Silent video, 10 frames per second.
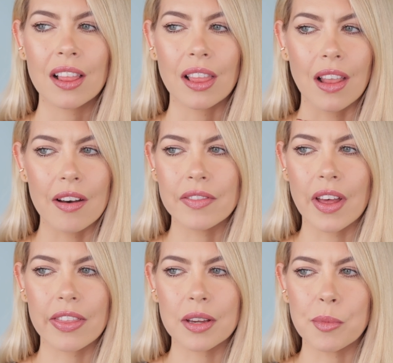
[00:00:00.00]
love
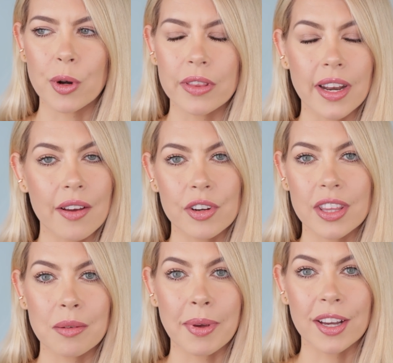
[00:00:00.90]
nothing more than
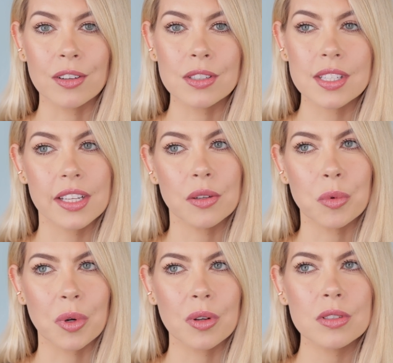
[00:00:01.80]
everything bagels in the
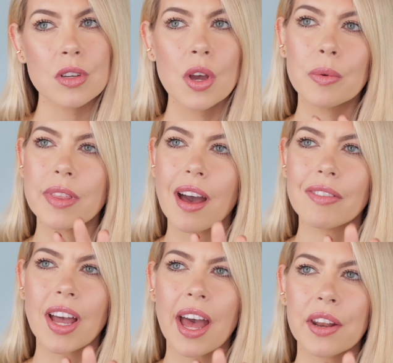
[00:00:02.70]
world with
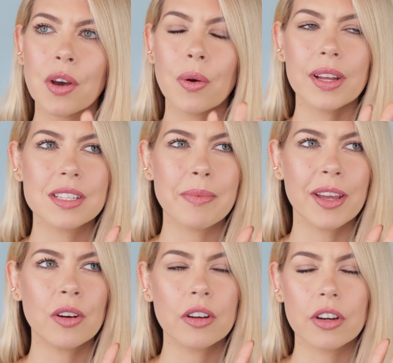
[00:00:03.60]
avocado and
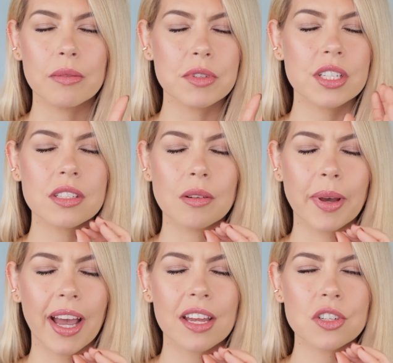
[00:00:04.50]
tomato and cream cheese. Oh
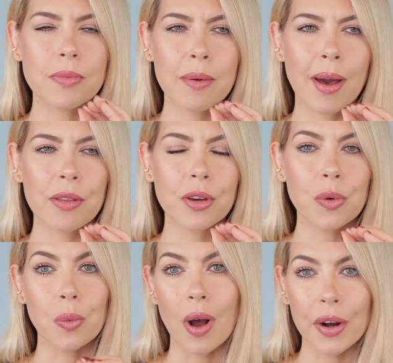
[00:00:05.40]
my gosh, my mouth could
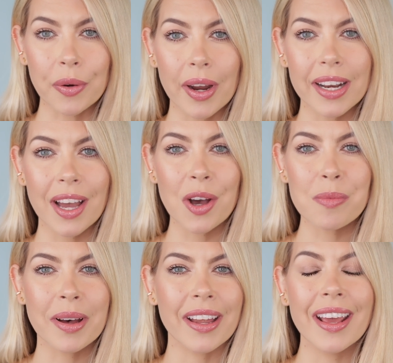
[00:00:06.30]
water right now,
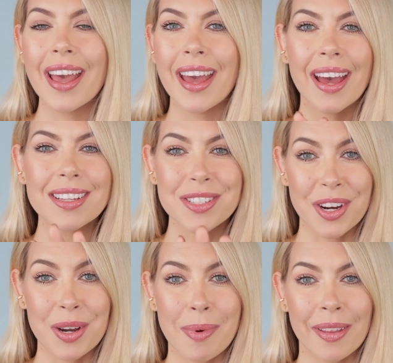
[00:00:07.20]
but
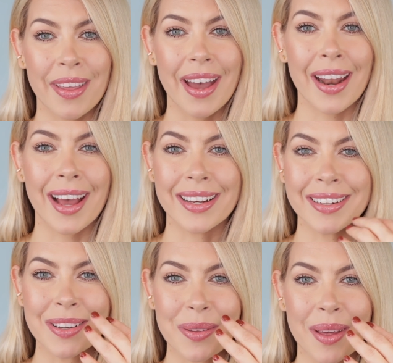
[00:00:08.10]
sorry about that. I
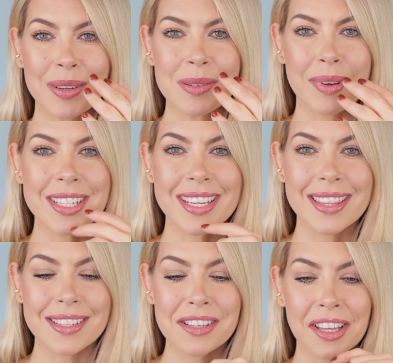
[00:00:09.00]
didn't know that was in my
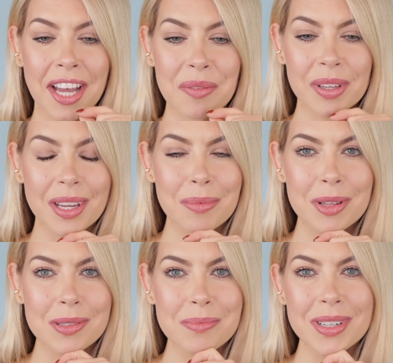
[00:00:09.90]
teeth until I got really up
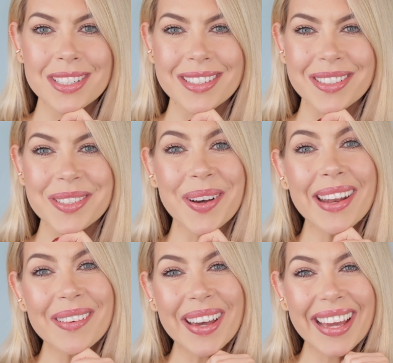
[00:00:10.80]
close and personal. So
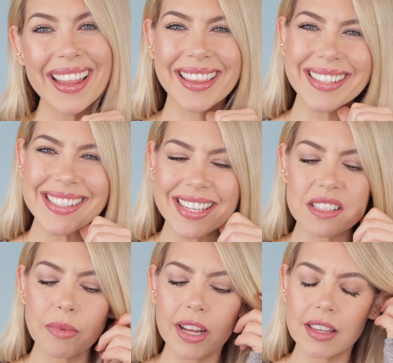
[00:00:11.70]
anyway, this
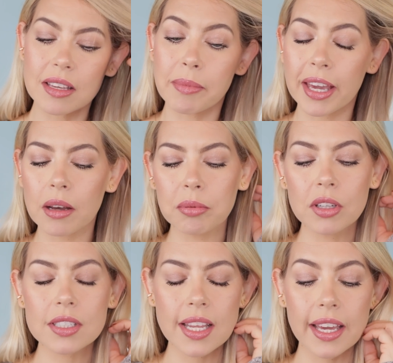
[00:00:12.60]
is what the makeup
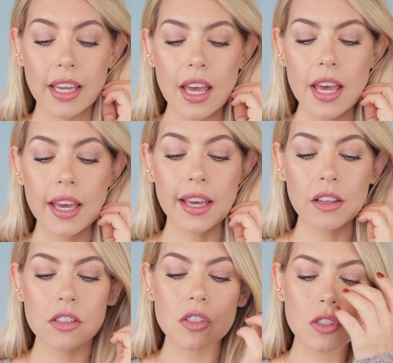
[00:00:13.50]
looks like. It
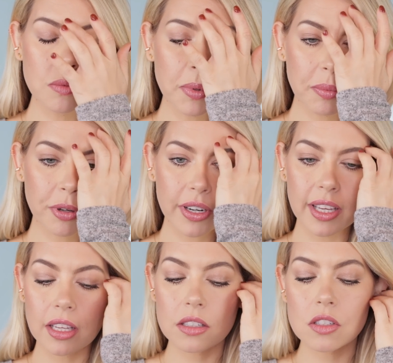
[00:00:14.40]
looks super
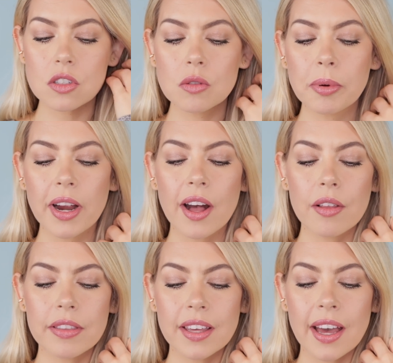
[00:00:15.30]
pretty, super
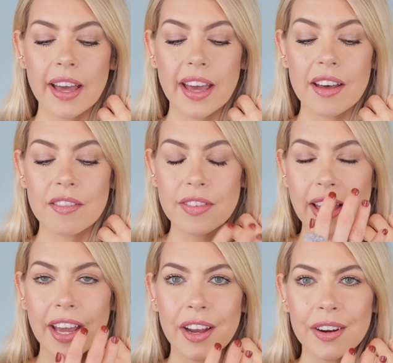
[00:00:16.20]
healthy. I have
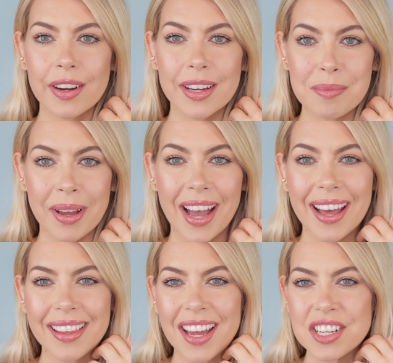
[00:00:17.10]
hair in my
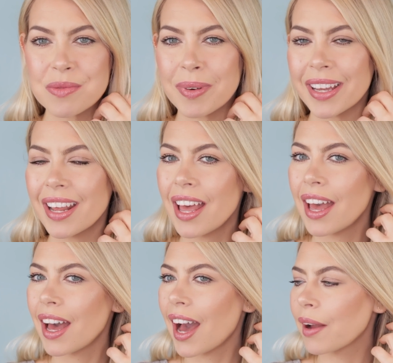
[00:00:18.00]
eyelash, but
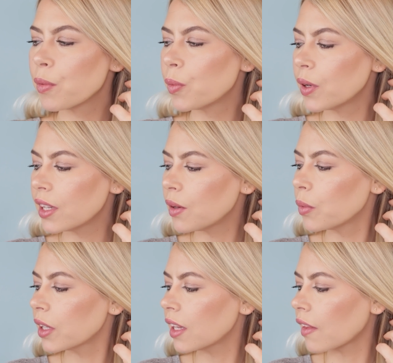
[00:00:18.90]
I really,
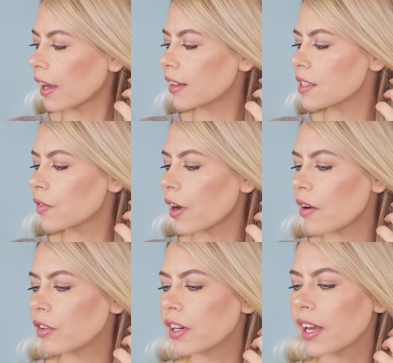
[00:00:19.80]
really like this for
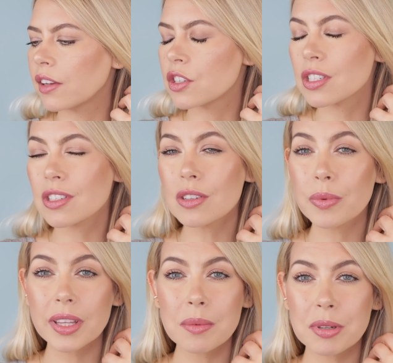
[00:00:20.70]
every day. You just look
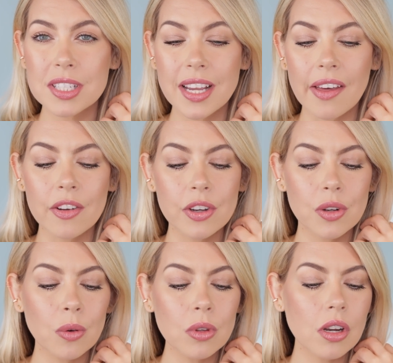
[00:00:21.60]
really put together. You
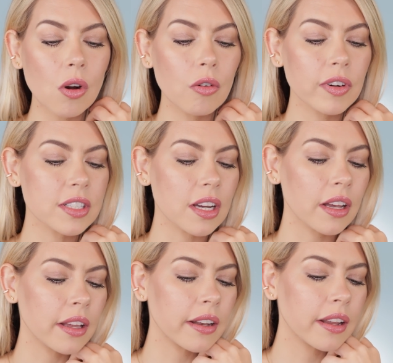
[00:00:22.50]
don't look
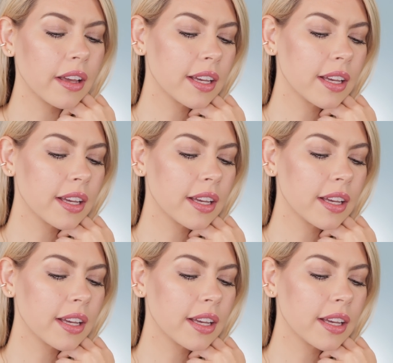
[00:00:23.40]
overdone.